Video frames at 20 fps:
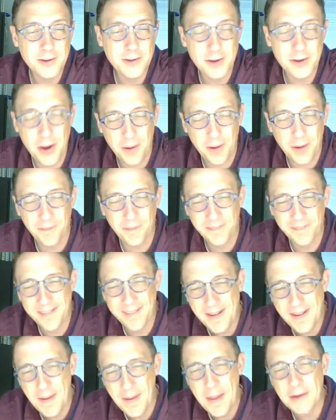So,
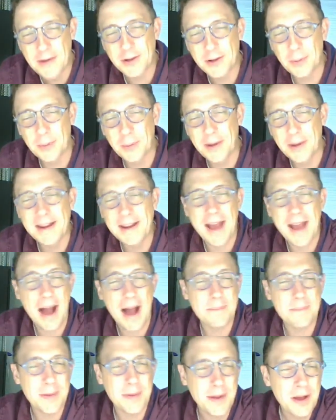to recap,
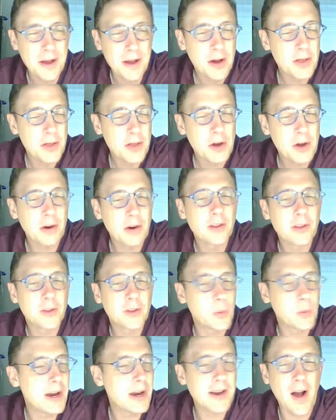there are
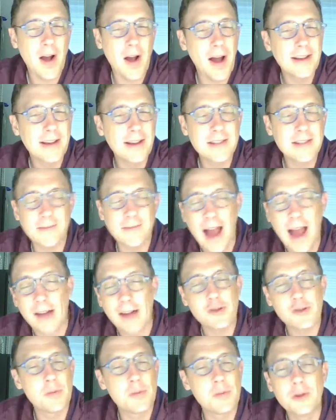three kinds of
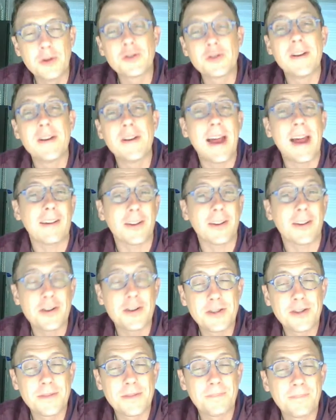attribution
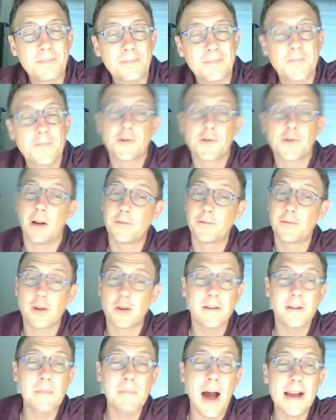errors:
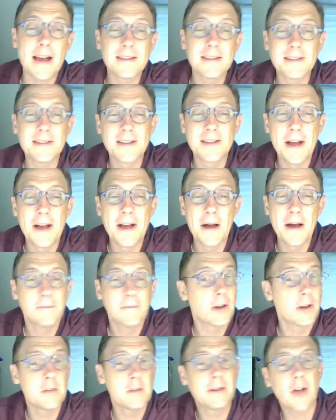self-serving bias,
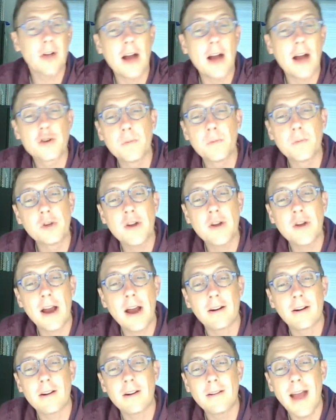fundamental attribution
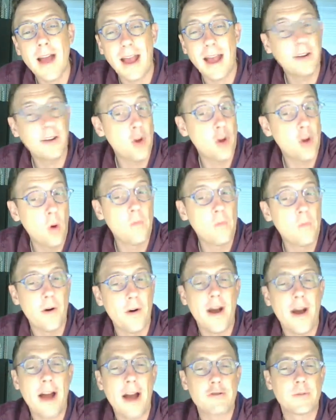error, and
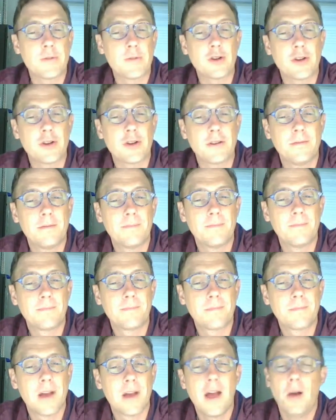overattribution.
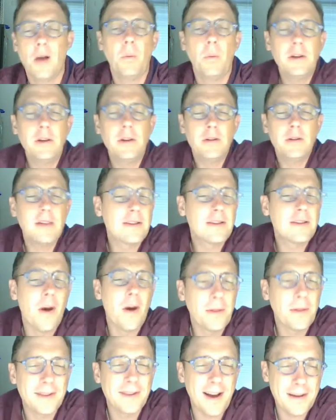We do these all
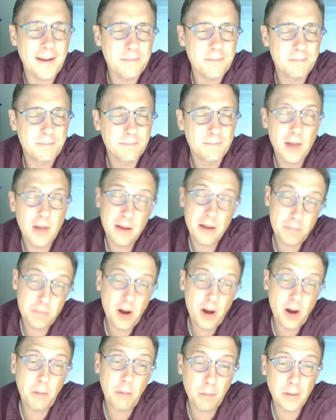the time,
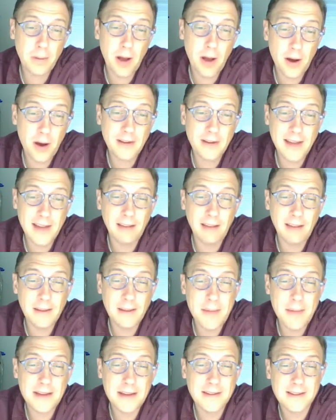probably on a daily
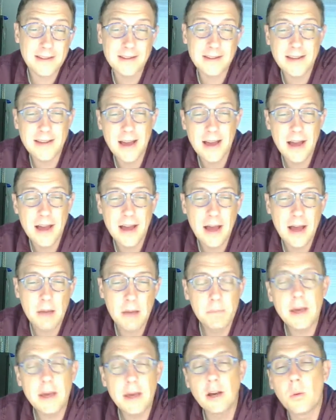basis.
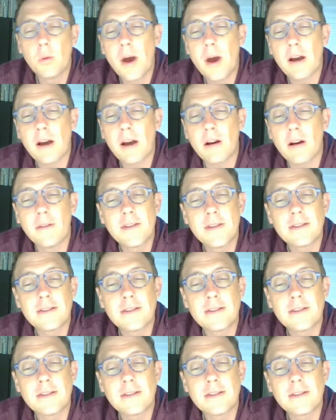Being aware of these